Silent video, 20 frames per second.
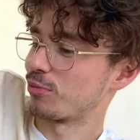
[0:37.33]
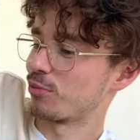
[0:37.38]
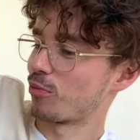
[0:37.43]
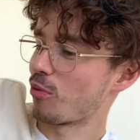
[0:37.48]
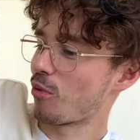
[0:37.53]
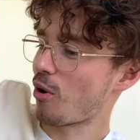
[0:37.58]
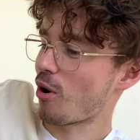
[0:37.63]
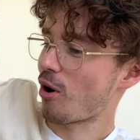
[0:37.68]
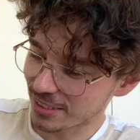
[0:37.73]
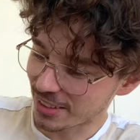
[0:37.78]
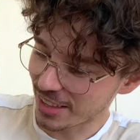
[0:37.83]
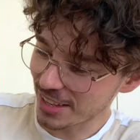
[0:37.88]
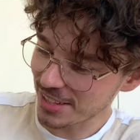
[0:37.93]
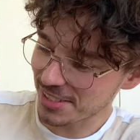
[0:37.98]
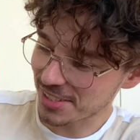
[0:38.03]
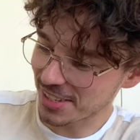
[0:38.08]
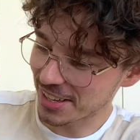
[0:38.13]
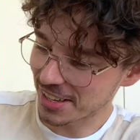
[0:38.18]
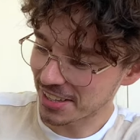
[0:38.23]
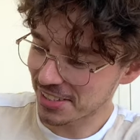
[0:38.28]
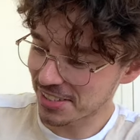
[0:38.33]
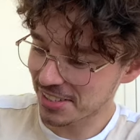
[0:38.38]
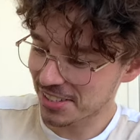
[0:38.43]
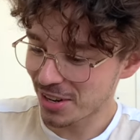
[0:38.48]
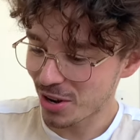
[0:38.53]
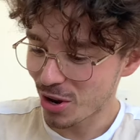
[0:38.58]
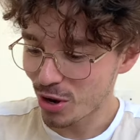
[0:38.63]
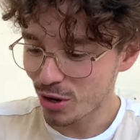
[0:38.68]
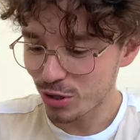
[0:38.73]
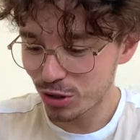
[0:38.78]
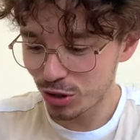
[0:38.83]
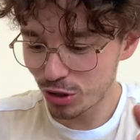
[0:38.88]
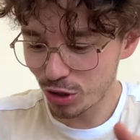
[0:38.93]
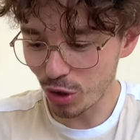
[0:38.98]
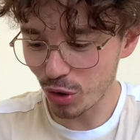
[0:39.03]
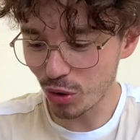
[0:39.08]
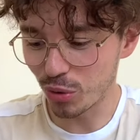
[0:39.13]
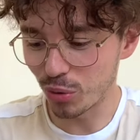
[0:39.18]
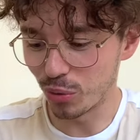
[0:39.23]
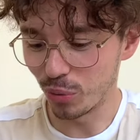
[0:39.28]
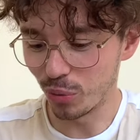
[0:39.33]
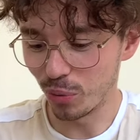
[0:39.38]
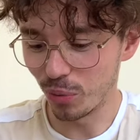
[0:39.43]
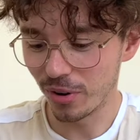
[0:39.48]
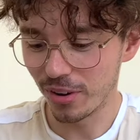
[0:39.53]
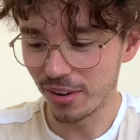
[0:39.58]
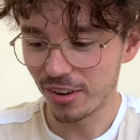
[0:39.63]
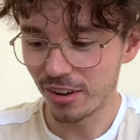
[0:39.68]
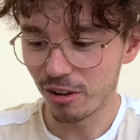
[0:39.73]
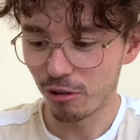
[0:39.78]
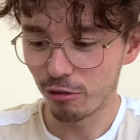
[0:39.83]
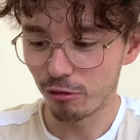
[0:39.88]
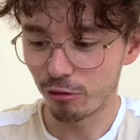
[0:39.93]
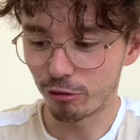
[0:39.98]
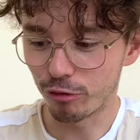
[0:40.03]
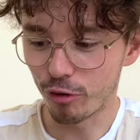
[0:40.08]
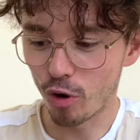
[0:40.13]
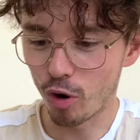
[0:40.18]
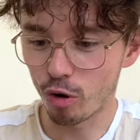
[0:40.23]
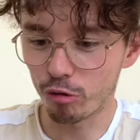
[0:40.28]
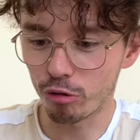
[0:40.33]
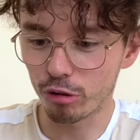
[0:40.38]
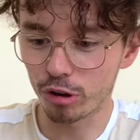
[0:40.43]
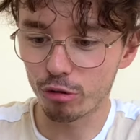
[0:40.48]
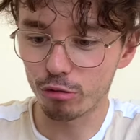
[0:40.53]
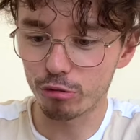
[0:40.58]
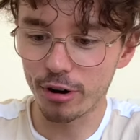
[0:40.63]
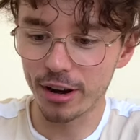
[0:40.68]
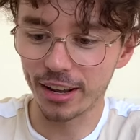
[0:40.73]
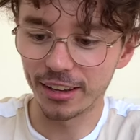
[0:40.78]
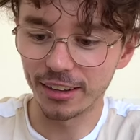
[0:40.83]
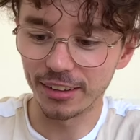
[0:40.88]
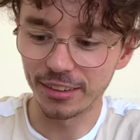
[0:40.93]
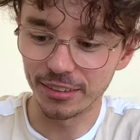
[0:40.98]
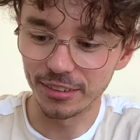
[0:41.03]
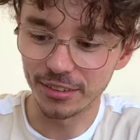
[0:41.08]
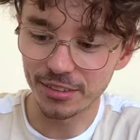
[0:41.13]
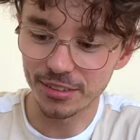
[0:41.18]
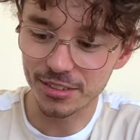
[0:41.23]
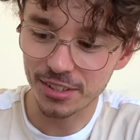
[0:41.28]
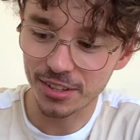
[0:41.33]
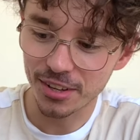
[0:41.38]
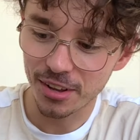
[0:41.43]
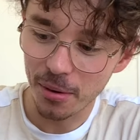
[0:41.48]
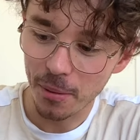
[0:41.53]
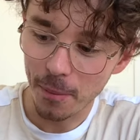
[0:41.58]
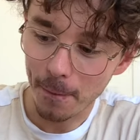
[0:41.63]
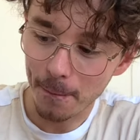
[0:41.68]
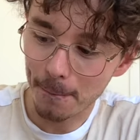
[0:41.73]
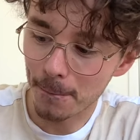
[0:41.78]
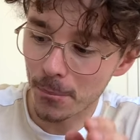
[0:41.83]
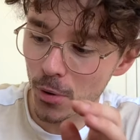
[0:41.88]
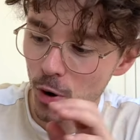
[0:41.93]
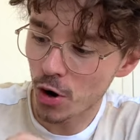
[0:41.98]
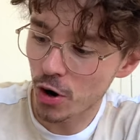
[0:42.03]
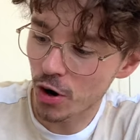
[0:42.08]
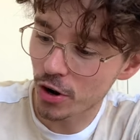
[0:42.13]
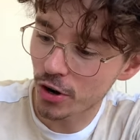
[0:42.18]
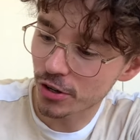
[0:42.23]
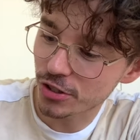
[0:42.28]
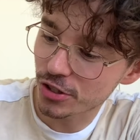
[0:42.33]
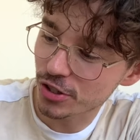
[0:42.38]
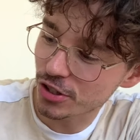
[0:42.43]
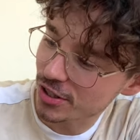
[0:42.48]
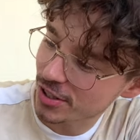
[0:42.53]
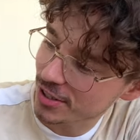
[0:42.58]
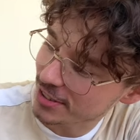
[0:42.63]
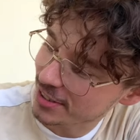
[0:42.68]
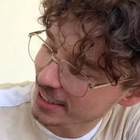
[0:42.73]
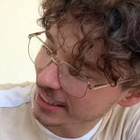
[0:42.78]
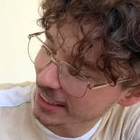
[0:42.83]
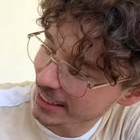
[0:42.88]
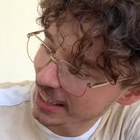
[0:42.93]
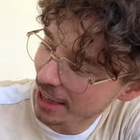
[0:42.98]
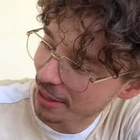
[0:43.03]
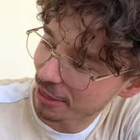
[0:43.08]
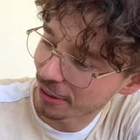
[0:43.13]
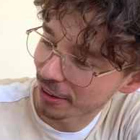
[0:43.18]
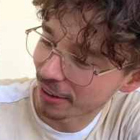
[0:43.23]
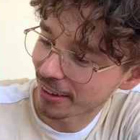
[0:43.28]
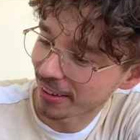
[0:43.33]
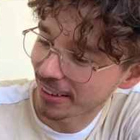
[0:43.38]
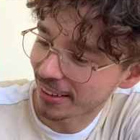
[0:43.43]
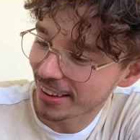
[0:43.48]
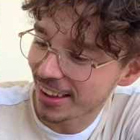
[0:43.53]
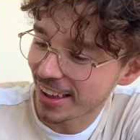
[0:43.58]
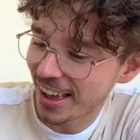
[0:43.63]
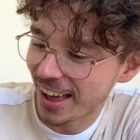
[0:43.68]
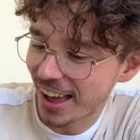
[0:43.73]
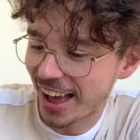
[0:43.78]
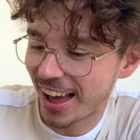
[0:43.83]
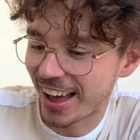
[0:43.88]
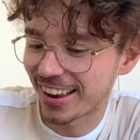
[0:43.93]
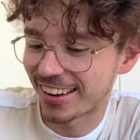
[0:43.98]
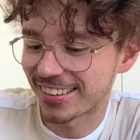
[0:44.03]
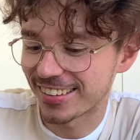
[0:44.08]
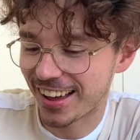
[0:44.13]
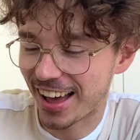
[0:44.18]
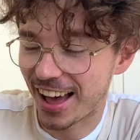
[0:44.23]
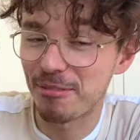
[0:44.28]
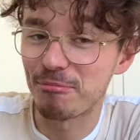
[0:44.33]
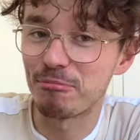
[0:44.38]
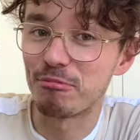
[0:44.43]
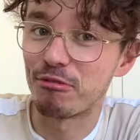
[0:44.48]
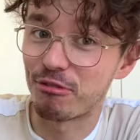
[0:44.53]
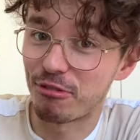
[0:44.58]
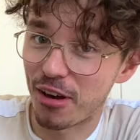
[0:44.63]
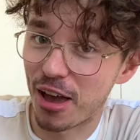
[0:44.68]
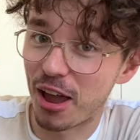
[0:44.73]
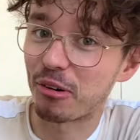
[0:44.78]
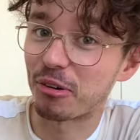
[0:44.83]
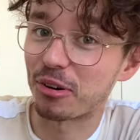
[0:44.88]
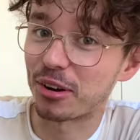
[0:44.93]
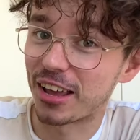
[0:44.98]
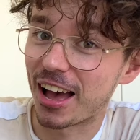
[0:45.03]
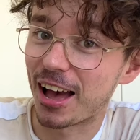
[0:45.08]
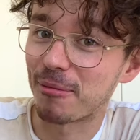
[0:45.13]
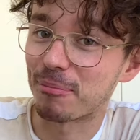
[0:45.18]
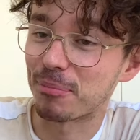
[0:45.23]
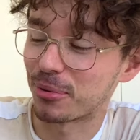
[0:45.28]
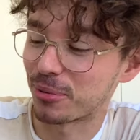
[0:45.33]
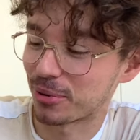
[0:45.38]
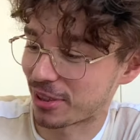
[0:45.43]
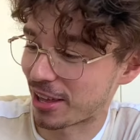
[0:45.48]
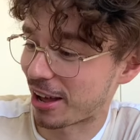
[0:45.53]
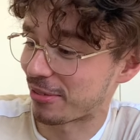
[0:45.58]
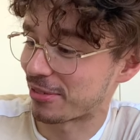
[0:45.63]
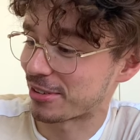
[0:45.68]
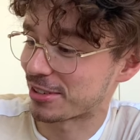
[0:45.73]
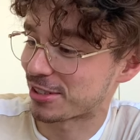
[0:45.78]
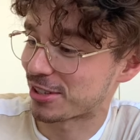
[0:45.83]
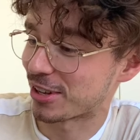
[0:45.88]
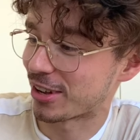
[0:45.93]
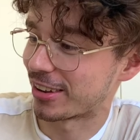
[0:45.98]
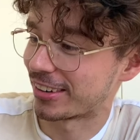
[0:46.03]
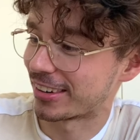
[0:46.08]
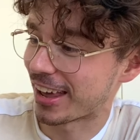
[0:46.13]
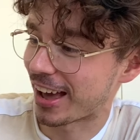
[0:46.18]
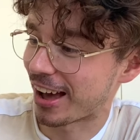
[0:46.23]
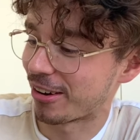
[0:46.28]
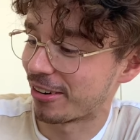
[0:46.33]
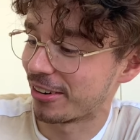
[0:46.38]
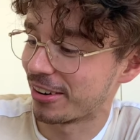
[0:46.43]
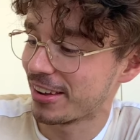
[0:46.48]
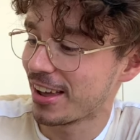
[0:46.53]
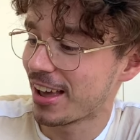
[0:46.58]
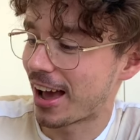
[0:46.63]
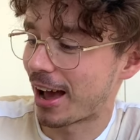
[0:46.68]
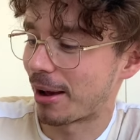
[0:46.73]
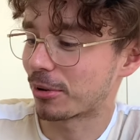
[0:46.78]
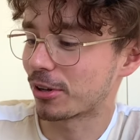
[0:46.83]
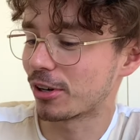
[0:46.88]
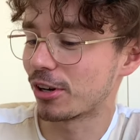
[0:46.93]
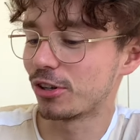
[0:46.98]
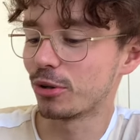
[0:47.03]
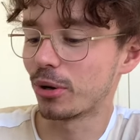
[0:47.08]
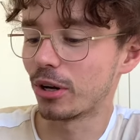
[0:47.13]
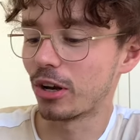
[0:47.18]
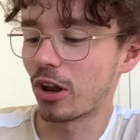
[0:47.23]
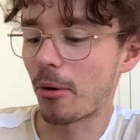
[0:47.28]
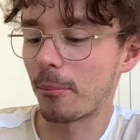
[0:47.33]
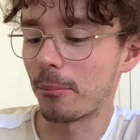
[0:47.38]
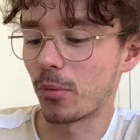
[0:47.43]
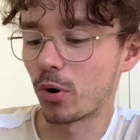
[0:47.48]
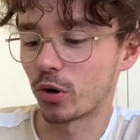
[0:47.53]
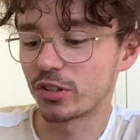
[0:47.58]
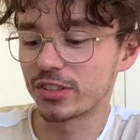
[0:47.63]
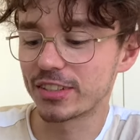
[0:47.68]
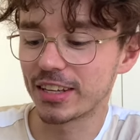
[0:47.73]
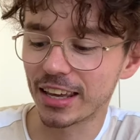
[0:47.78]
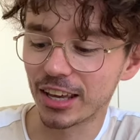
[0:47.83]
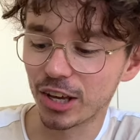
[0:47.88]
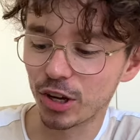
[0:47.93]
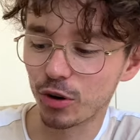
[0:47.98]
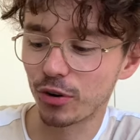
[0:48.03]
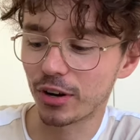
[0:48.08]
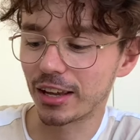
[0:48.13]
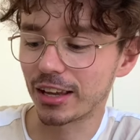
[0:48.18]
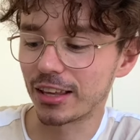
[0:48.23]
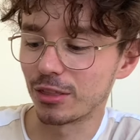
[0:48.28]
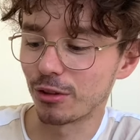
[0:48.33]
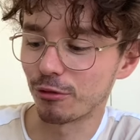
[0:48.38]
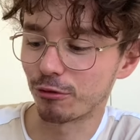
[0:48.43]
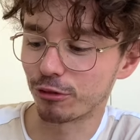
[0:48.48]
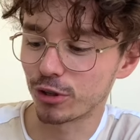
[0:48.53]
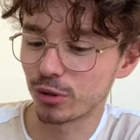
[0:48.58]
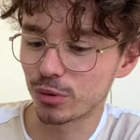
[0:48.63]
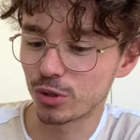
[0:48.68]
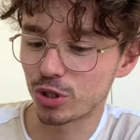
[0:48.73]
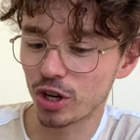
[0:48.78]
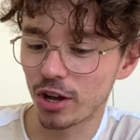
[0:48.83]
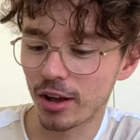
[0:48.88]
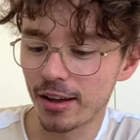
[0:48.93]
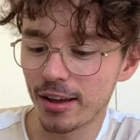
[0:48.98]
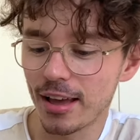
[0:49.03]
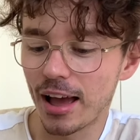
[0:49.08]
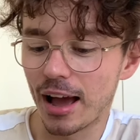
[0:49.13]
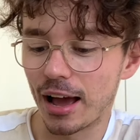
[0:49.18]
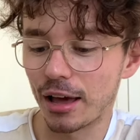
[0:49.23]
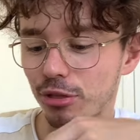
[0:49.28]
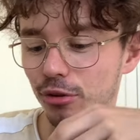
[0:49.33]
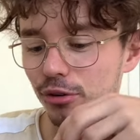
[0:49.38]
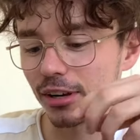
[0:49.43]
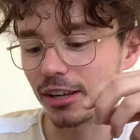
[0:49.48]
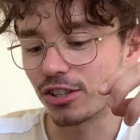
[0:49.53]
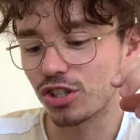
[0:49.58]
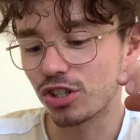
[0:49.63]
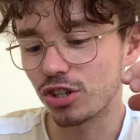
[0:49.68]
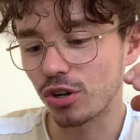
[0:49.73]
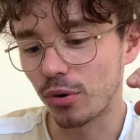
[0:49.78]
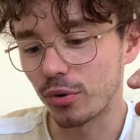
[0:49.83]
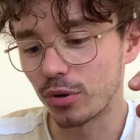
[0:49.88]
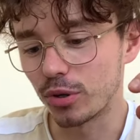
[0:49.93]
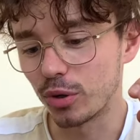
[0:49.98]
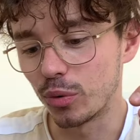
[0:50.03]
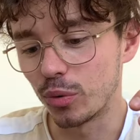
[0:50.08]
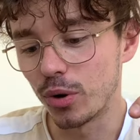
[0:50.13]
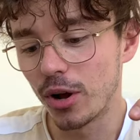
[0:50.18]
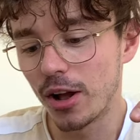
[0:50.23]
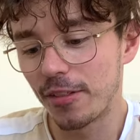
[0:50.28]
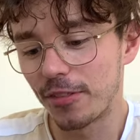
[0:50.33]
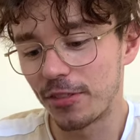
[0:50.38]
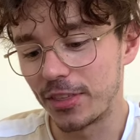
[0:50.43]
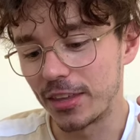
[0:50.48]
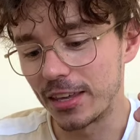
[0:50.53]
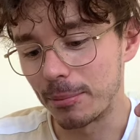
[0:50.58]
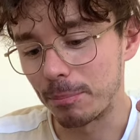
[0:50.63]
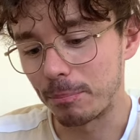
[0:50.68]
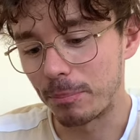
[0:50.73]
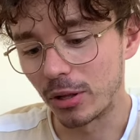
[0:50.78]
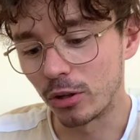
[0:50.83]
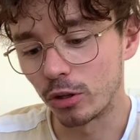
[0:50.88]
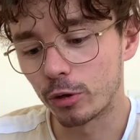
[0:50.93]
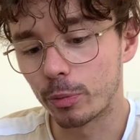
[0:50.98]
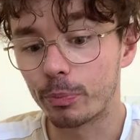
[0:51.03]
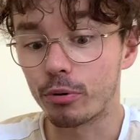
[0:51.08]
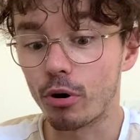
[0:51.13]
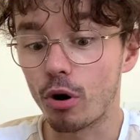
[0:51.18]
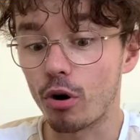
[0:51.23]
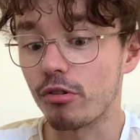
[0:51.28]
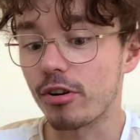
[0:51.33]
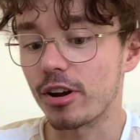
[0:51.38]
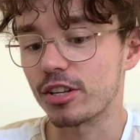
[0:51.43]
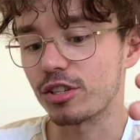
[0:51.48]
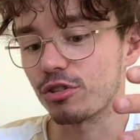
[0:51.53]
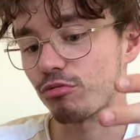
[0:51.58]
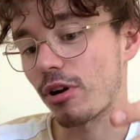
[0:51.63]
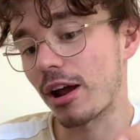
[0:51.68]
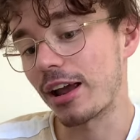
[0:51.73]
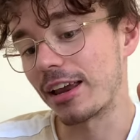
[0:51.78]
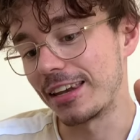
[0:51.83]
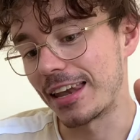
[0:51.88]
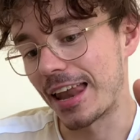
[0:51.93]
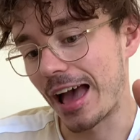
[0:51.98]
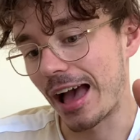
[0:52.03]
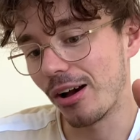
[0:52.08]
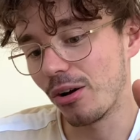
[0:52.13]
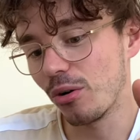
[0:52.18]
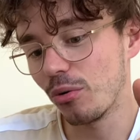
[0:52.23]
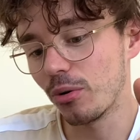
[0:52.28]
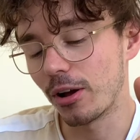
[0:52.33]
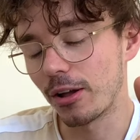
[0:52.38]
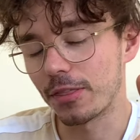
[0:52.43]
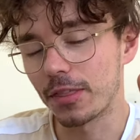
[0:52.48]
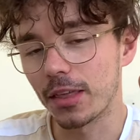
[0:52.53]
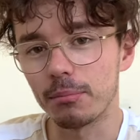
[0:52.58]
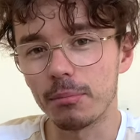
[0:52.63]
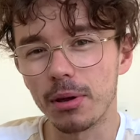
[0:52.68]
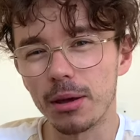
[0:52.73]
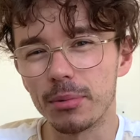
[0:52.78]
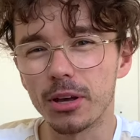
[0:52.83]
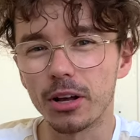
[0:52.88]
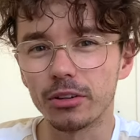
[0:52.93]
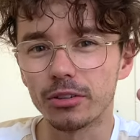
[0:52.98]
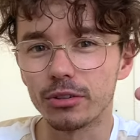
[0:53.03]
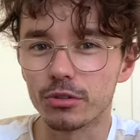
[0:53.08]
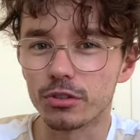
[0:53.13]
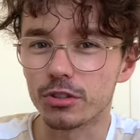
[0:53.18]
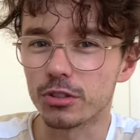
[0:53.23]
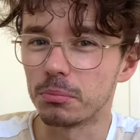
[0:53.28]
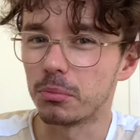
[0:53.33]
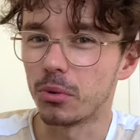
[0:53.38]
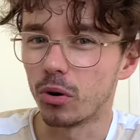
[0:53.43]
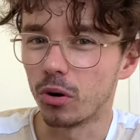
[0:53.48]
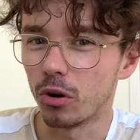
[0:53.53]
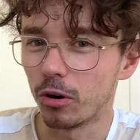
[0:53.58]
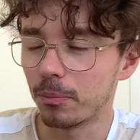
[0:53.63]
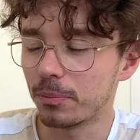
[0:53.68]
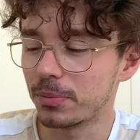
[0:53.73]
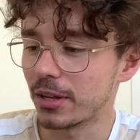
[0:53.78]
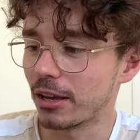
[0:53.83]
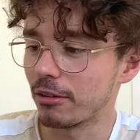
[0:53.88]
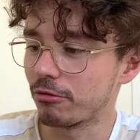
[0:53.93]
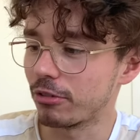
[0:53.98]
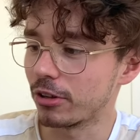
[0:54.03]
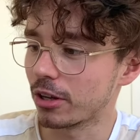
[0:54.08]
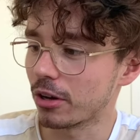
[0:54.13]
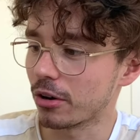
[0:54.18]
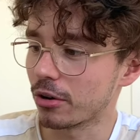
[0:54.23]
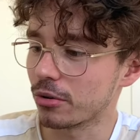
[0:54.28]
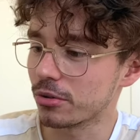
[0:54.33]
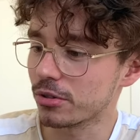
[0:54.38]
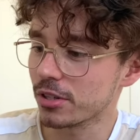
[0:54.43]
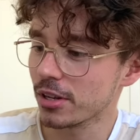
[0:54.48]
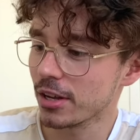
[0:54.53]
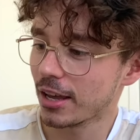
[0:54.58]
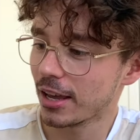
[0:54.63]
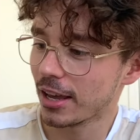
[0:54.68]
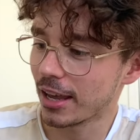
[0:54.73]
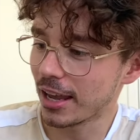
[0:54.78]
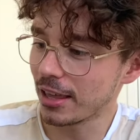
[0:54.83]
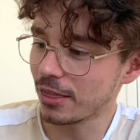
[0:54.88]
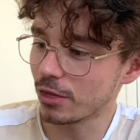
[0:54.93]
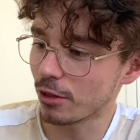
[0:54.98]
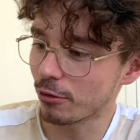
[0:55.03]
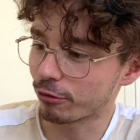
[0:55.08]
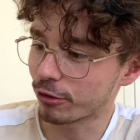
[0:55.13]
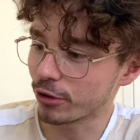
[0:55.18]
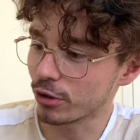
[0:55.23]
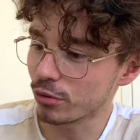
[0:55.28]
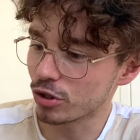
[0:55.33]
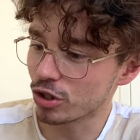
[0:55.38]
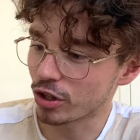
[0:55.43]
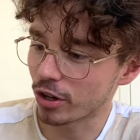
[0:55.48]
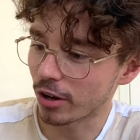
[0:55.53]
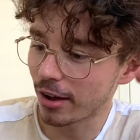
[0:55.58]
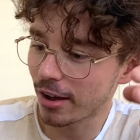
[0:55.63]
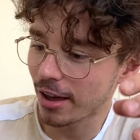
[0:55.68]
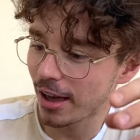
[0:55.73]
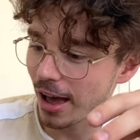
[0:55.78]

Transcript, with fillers: What? This is two Forerunner Rings merged together, and I'm very happy with how this turned out. I'm gonna do a lot more tinkering in the future. I thought I'd show you the build progress right now, and then maybe I'll do some more update videos in the future.